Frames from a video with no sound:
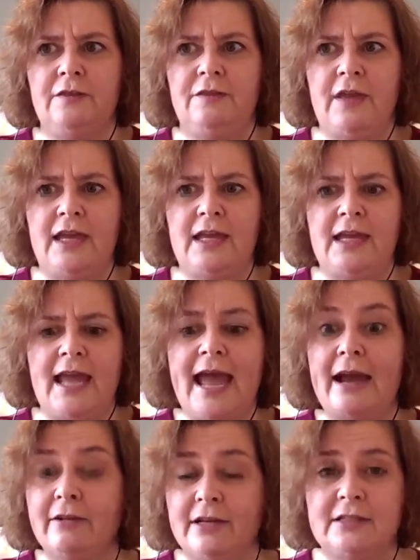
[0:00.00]
the
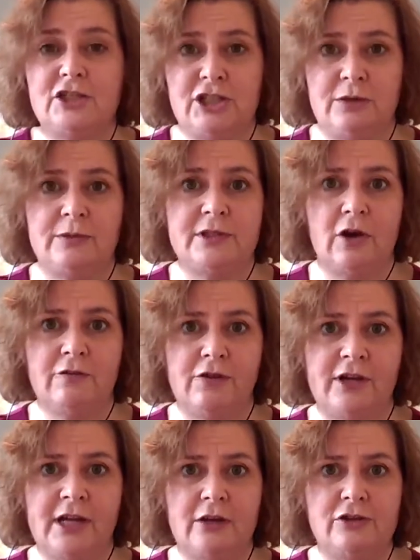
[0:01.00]
areas that she was
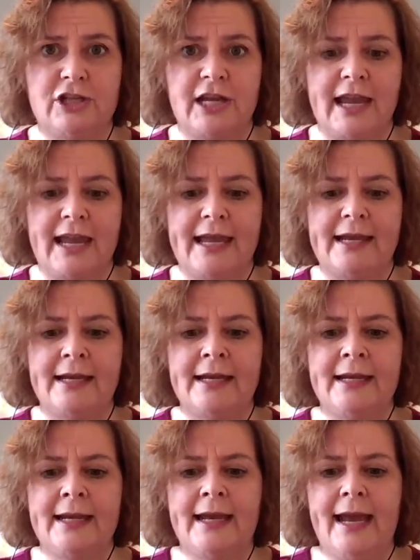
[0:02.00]
offering coaching in.
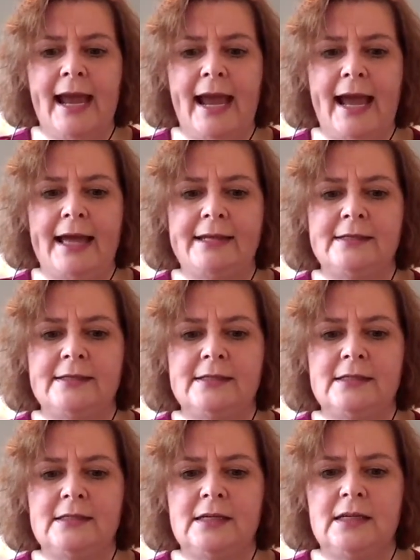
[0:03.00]

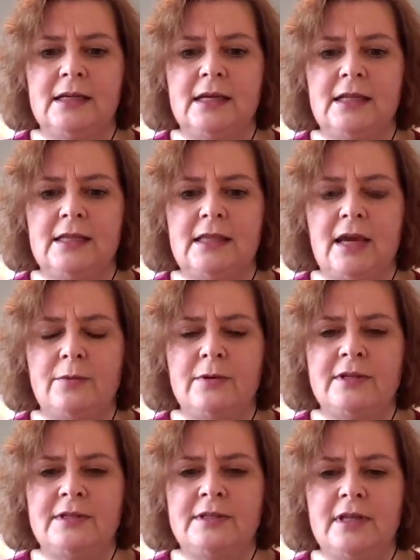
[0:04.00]
And there
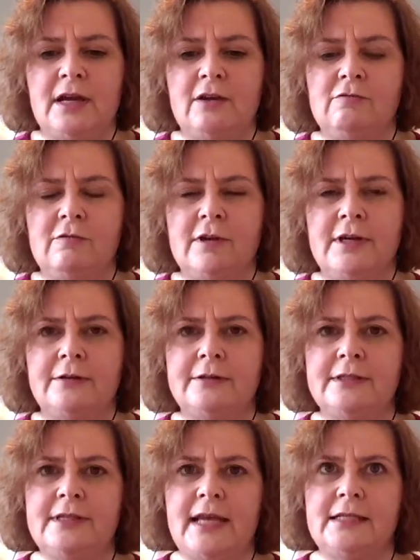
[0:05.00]
was a real
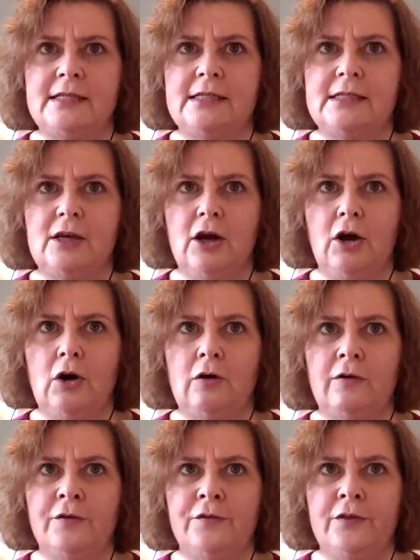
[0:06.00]
sense
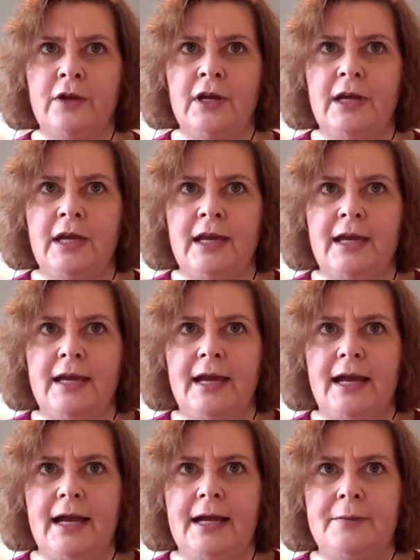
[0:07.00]
of
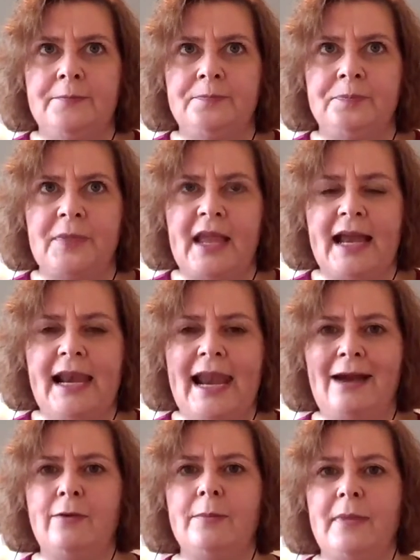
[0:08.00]

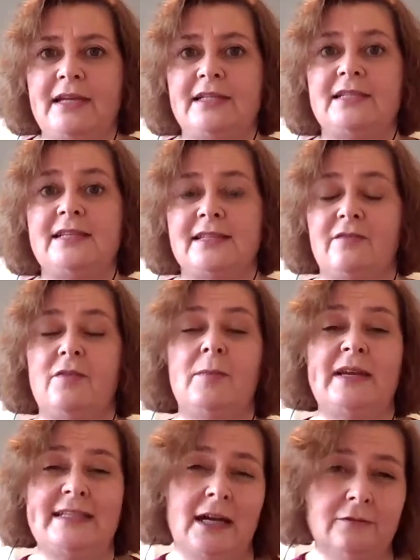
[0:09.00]
allowing me to discover
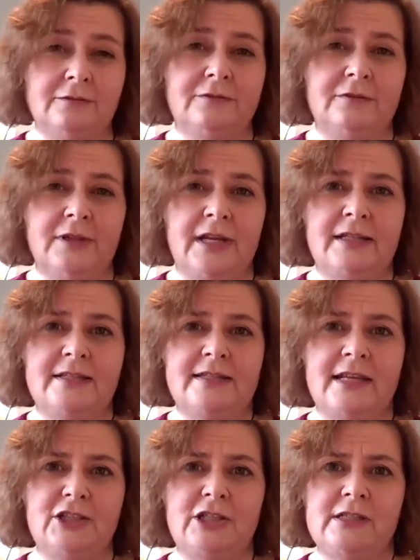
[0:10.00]
myself in
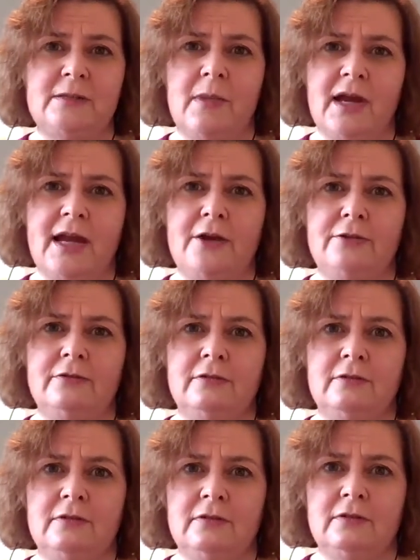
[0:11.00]
sessions and my
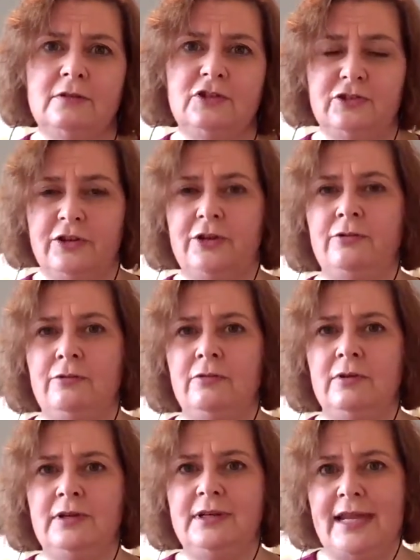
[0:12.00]
own true
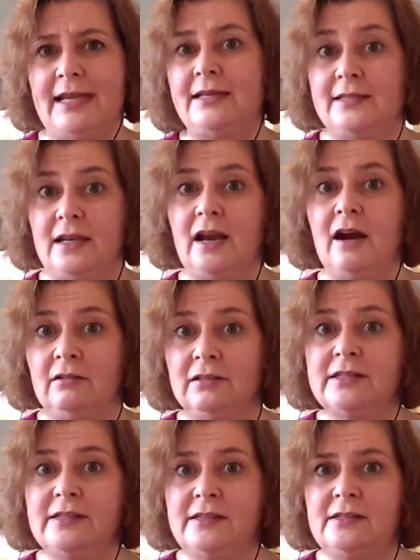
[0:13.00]
needs and
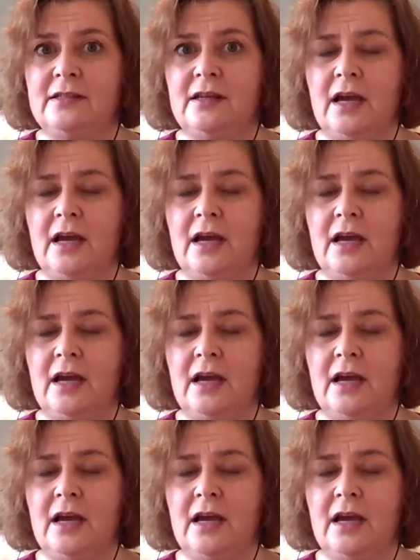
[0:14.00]
answers.